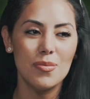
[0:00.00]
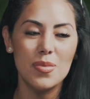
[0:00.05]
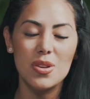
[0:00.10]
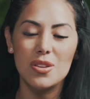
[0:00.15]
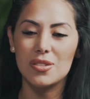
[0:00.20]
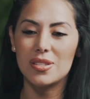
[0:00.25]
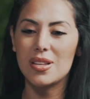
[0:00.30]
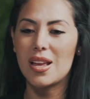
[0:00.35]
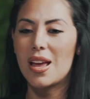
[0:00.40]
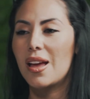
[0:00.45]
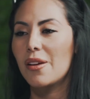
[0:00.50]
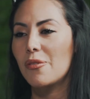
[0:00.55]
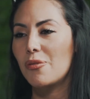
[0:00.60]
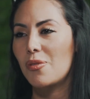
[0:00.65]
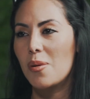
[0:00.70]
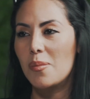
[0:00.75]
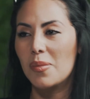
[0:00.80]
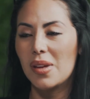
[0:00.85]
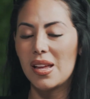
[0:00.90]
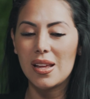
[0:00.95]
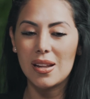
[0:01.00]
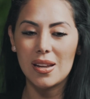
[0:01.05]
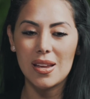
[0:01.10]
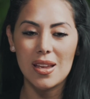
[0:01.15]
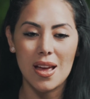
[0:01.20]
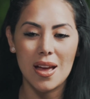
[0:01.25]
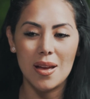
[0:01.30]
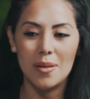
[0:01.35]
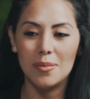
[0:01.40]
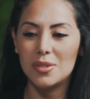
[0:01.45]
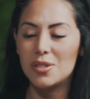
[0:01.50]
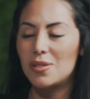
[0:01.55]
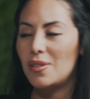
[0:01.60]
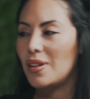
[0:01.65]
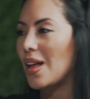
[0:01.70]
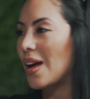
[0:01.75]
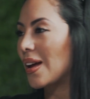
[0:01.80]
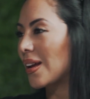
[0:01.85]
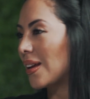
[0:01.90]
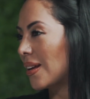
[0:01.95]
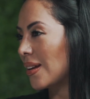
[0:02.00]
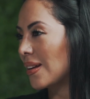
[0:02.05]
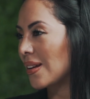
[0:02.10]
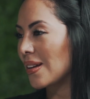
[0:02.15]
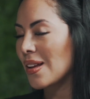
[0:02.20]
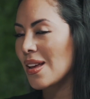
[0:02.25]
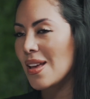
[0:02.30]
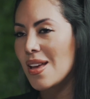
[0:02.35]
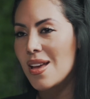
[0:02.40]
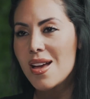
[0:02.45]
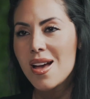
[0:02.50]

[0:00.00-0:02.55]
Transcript: music from EDM to Latin.